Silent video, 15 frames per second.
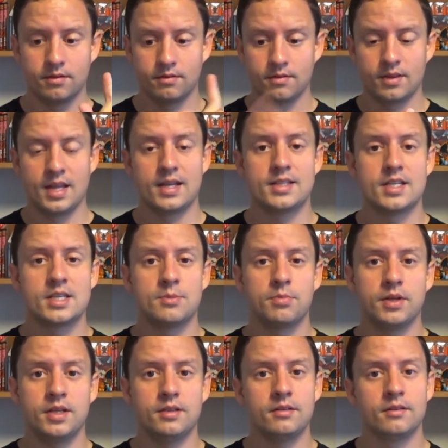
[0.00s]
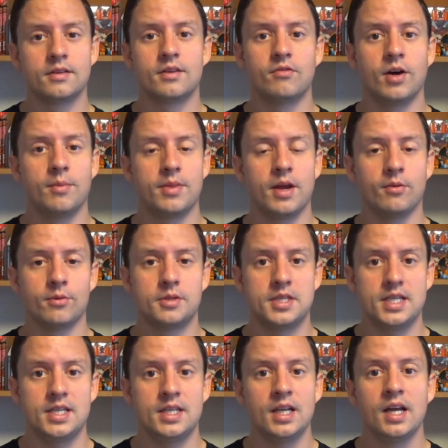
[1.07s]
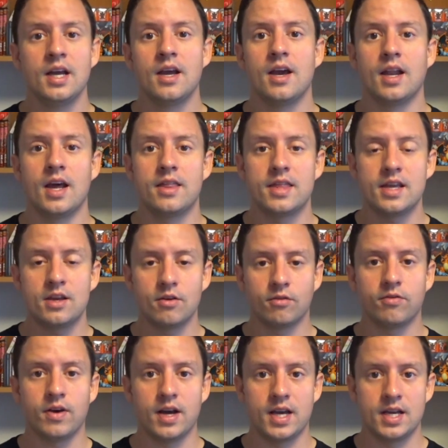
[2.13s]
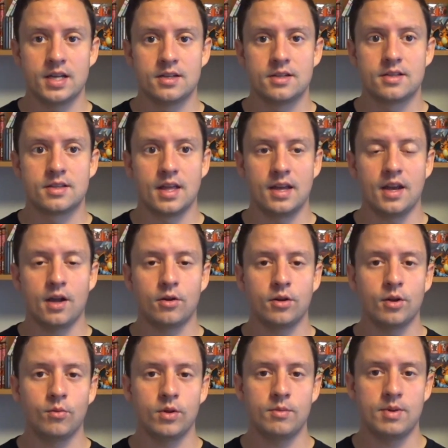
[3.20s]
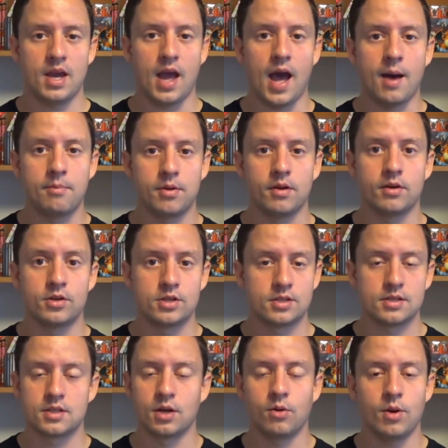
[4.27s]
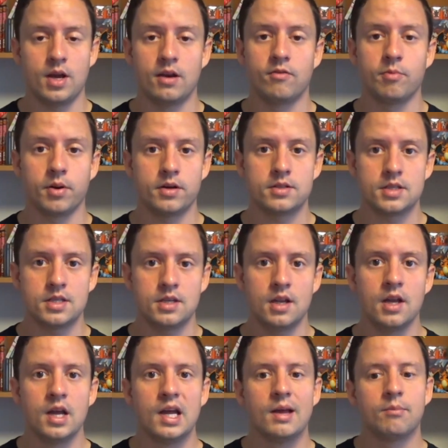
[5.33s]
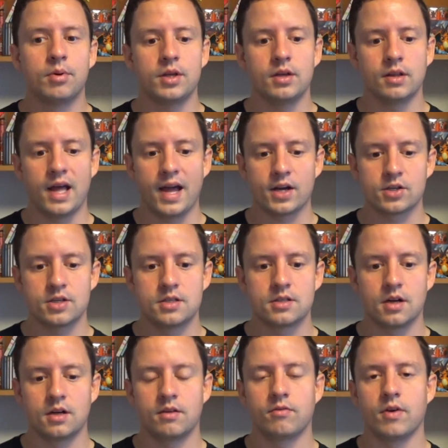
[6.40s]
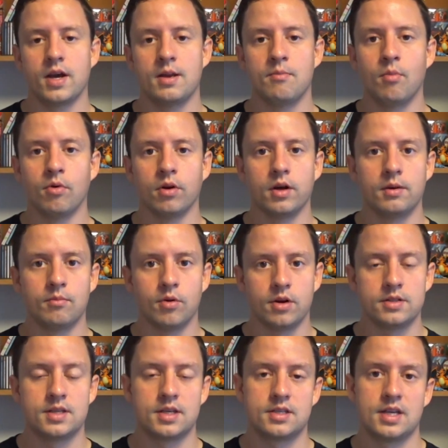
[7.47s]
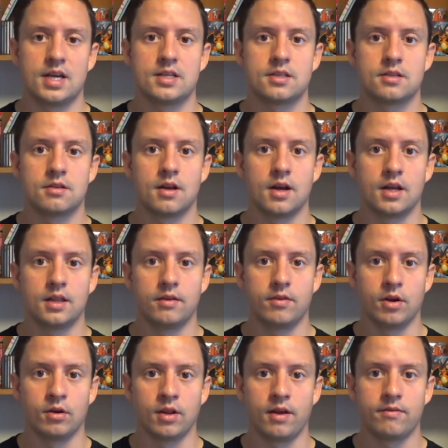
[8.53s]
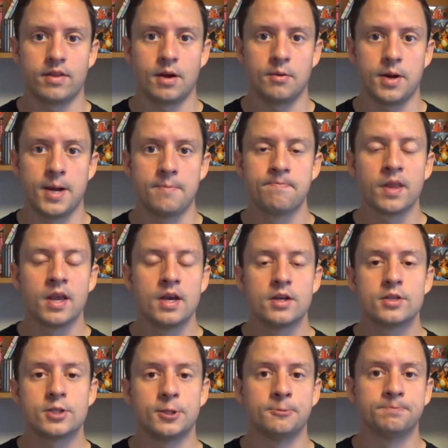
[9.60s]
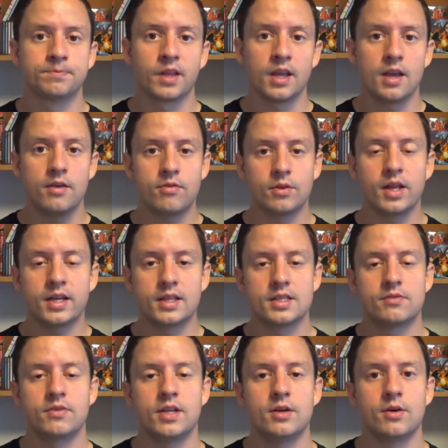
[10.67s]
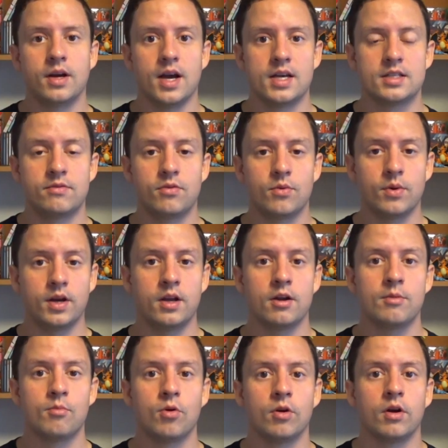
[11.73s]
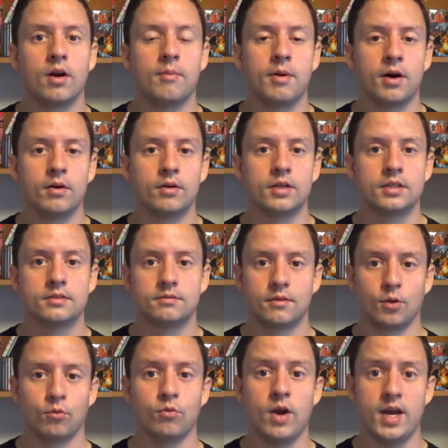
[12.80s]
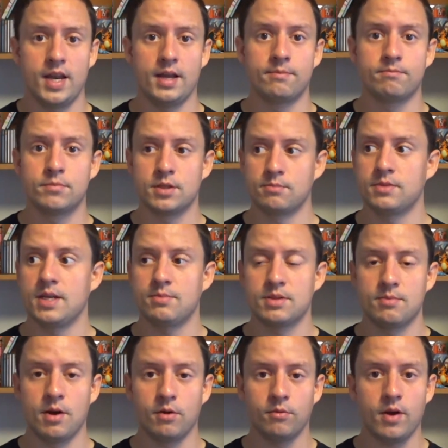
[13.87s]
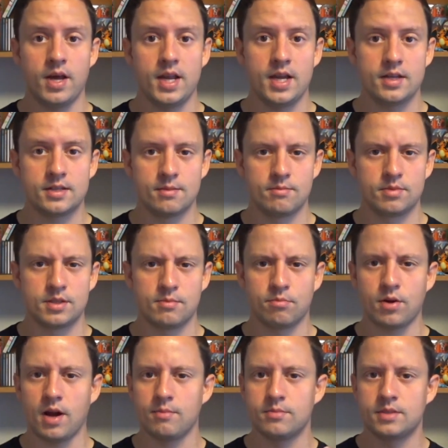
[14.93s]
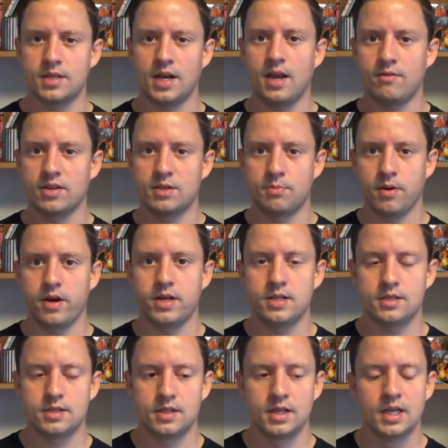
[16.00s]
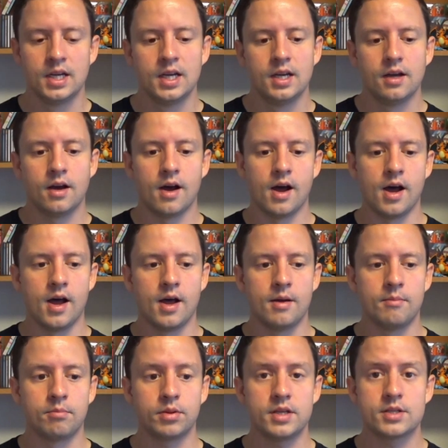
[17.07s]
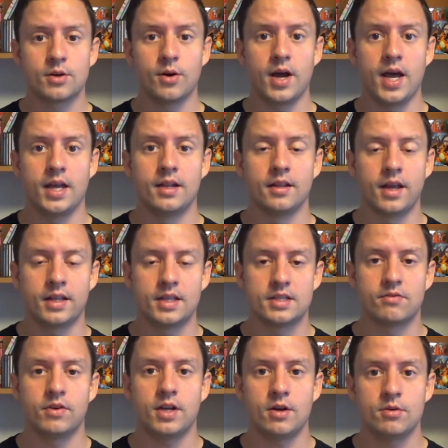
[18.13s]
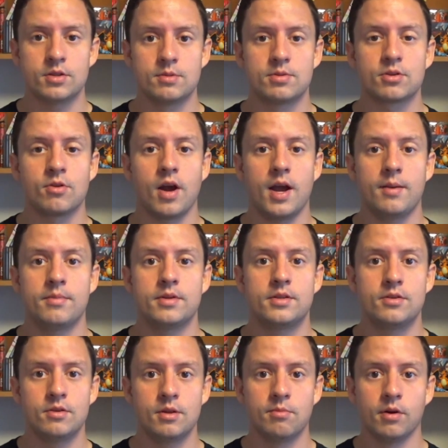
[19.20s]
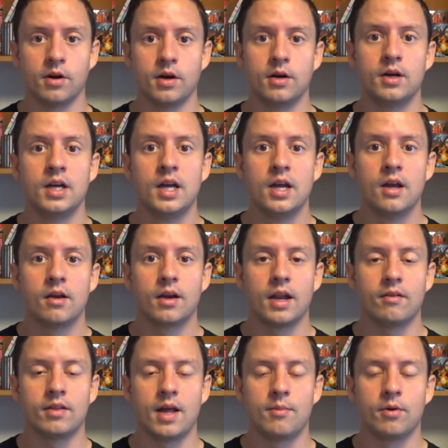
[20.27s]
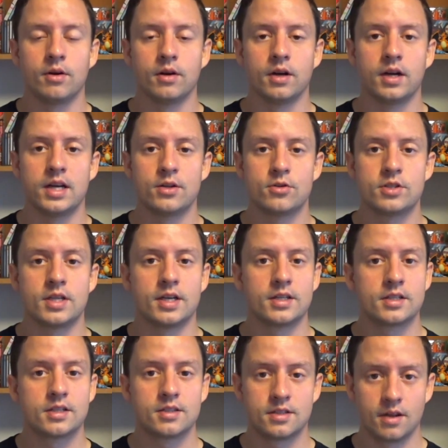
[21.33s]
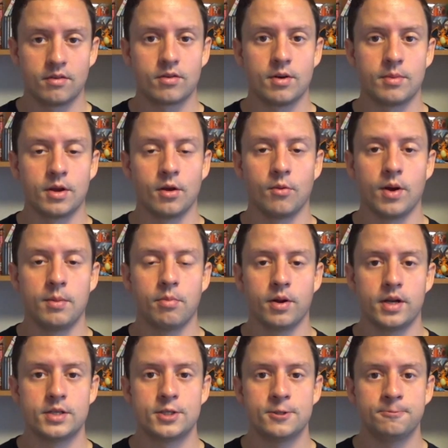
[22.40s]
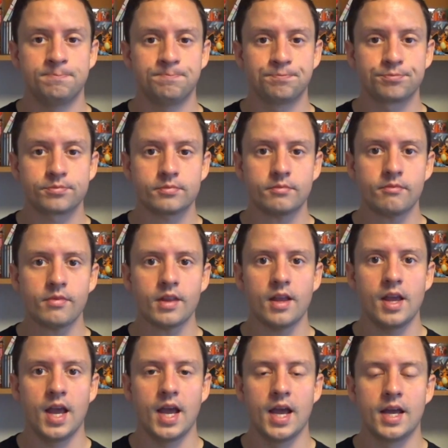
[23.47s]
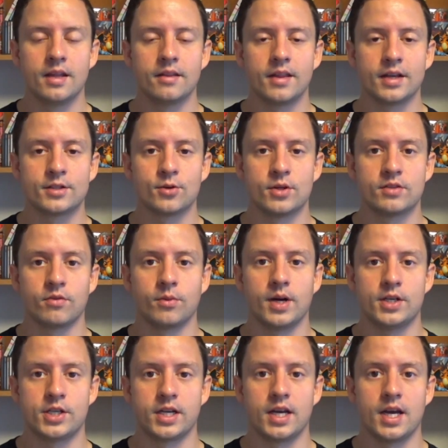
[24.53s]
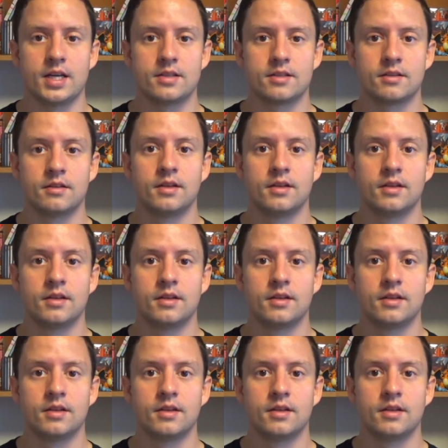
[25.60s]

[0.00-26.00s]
that discipline, develop that routine, and I think you'll find that not only will you be happier just as a creative person, but you'll actually start to find more and more success living your life that way. So if you like this video, guys, if you want to hear more about writing, some tips about writing, some problems that I've experienced, please go ahead and like this video, subscribe to The Burrow. Gonna have a lot more interesting stuff coming your way pretty soon, and thanks always for watching, guys.